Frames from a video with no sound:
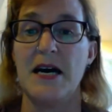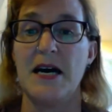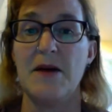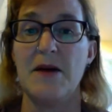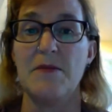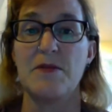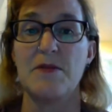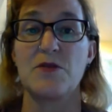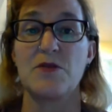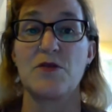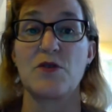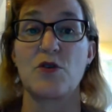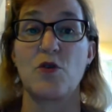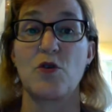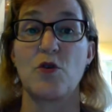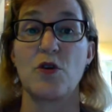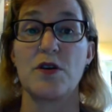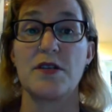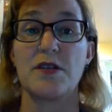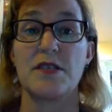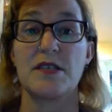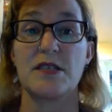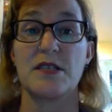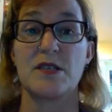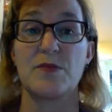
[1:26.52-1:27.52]
So the
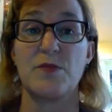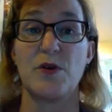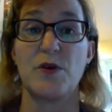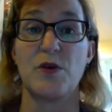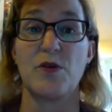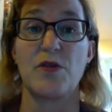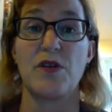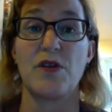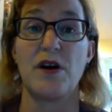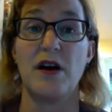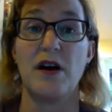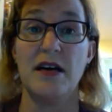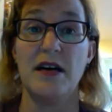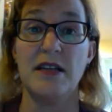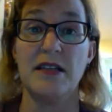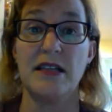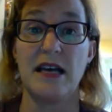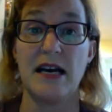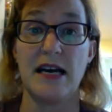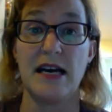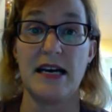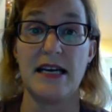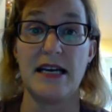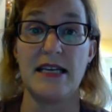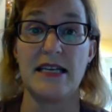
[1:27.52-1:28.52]
course is both
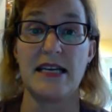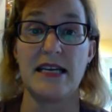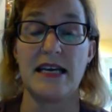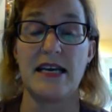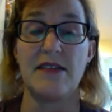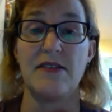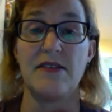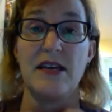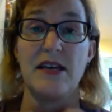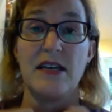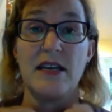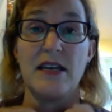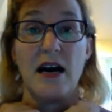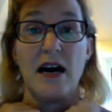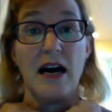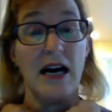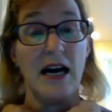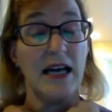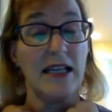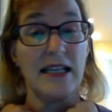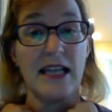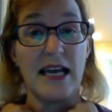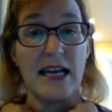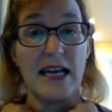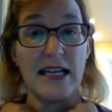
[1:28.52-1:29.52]
online and then
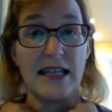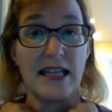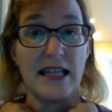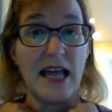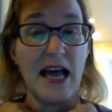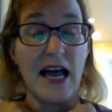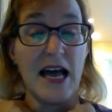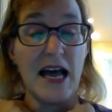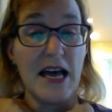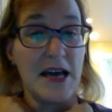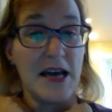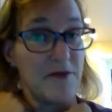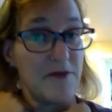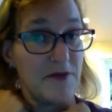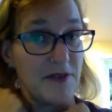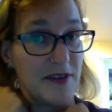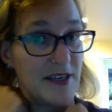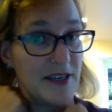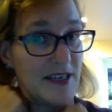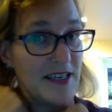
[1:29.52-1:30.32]
online live.